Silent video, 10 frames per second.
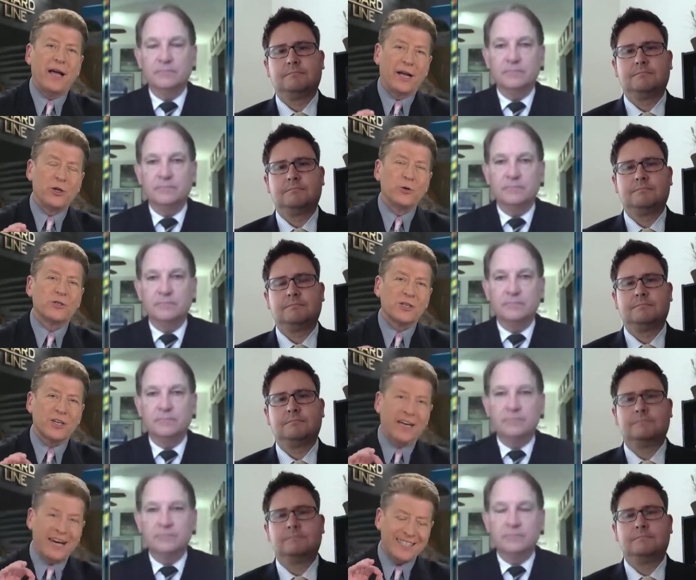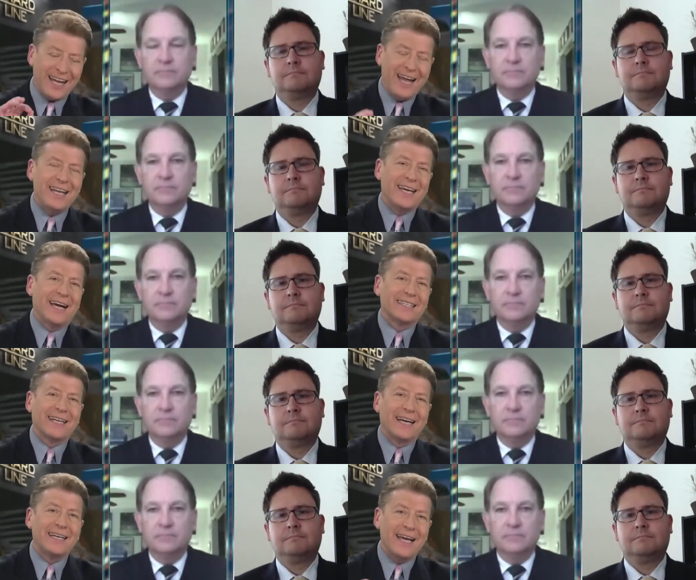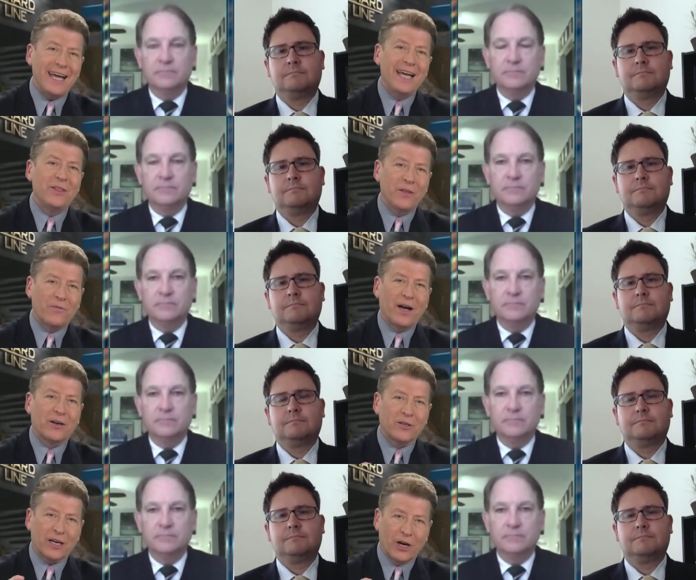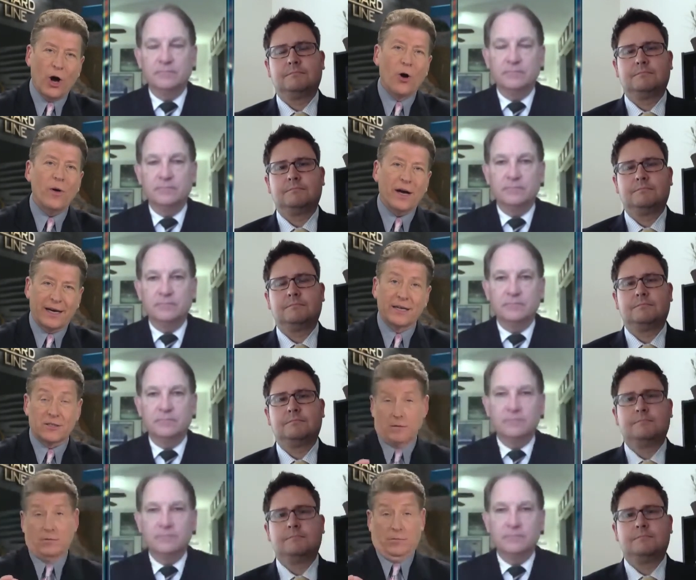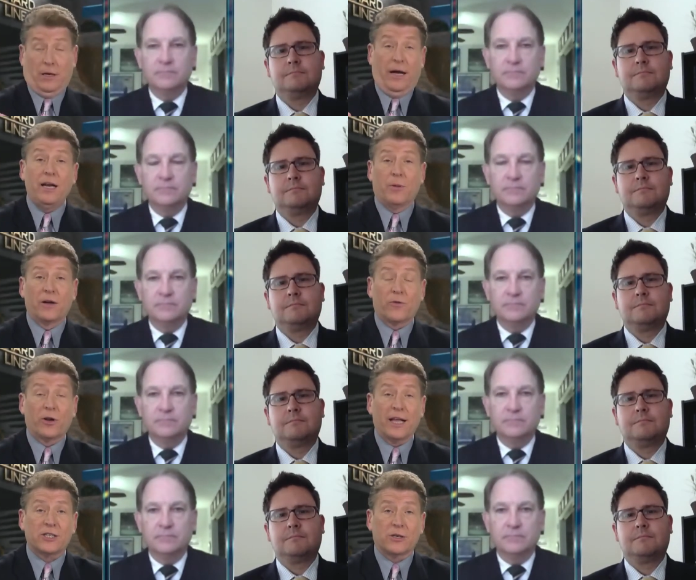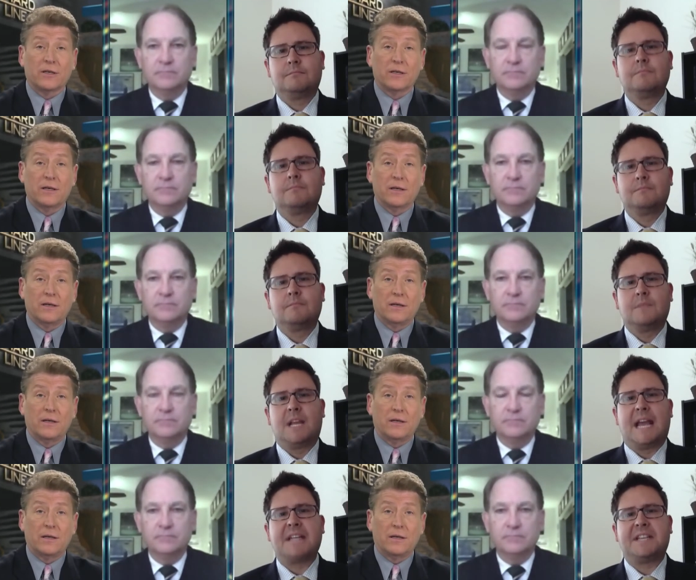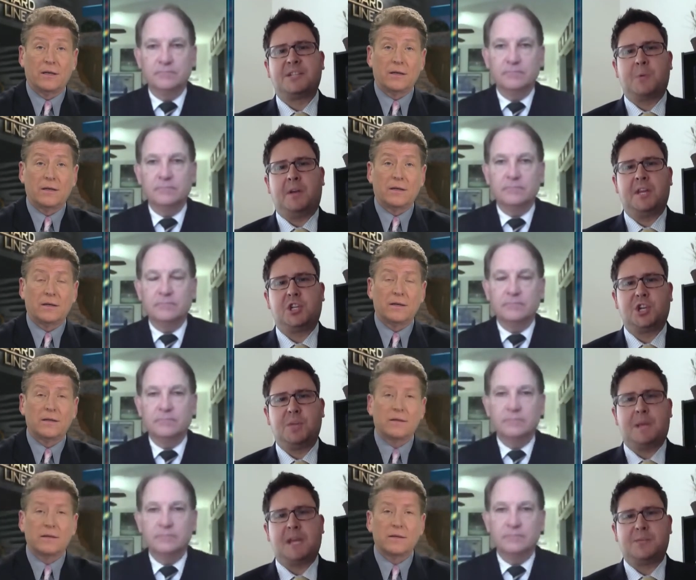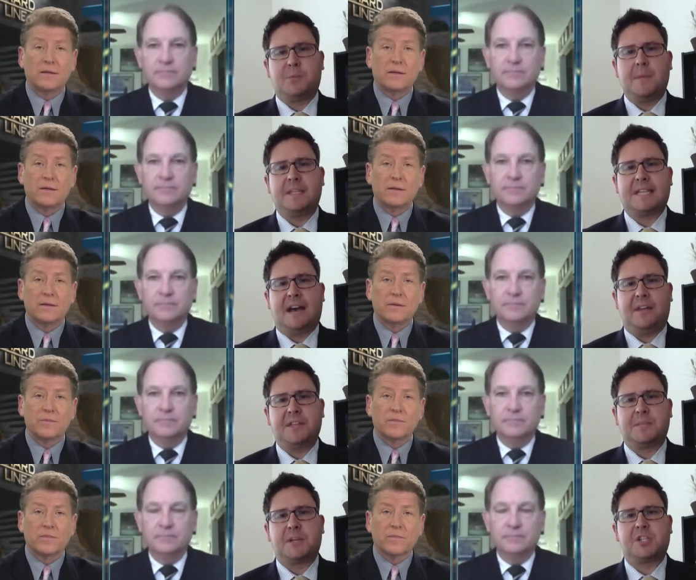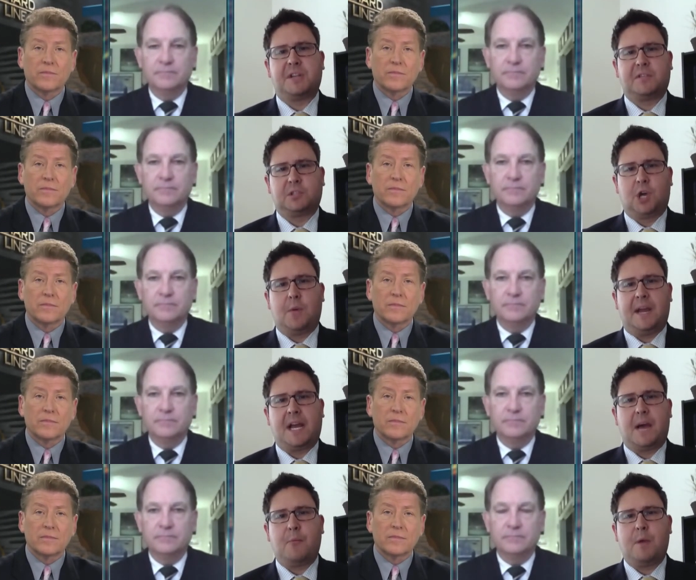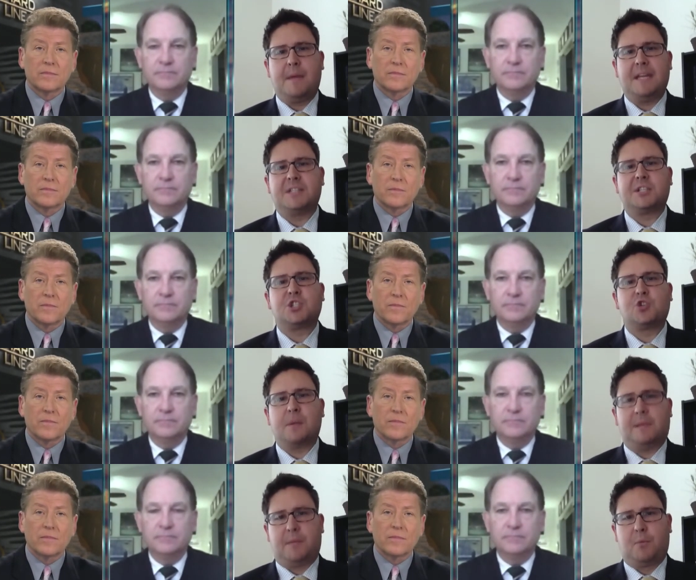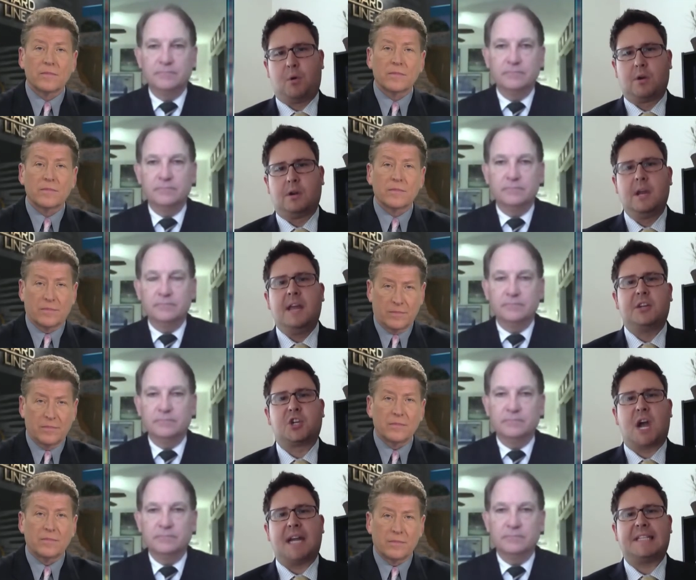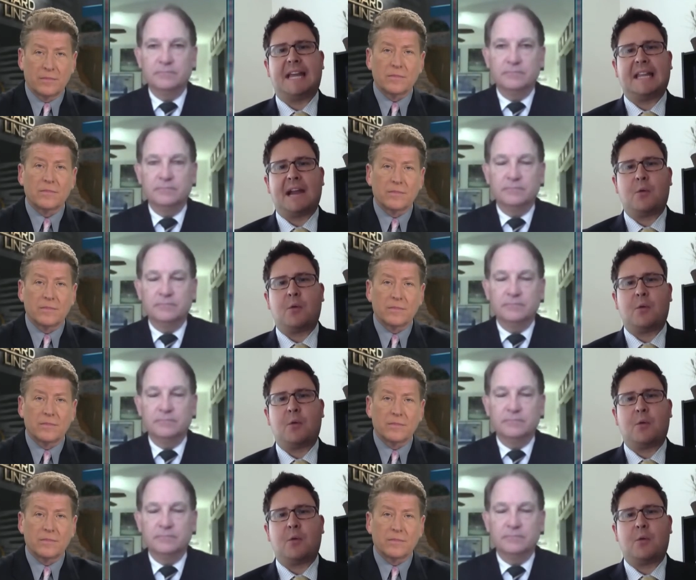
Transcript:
Speaker 1: and use this against any candidate in the final go against anybody for an election?
Speaker 2: Yes, as well they should, because women's health, especially for low income women, is extremely important. They're trying to take that